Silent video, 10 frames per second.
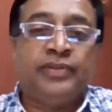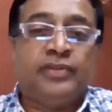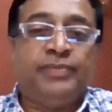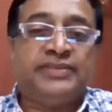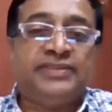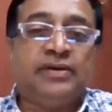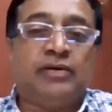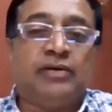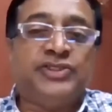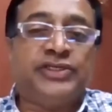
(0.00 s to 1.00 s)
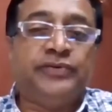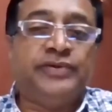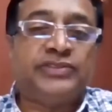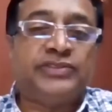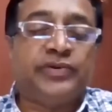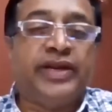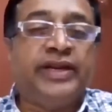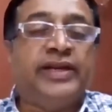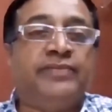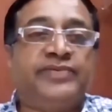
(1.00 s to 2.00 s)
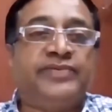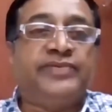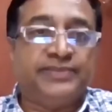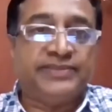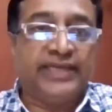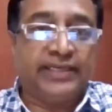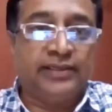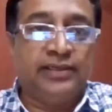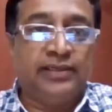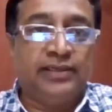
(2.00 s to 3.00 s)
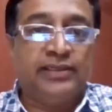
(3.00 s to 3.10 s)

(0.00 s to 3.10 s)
the basic objective is to get themselves settled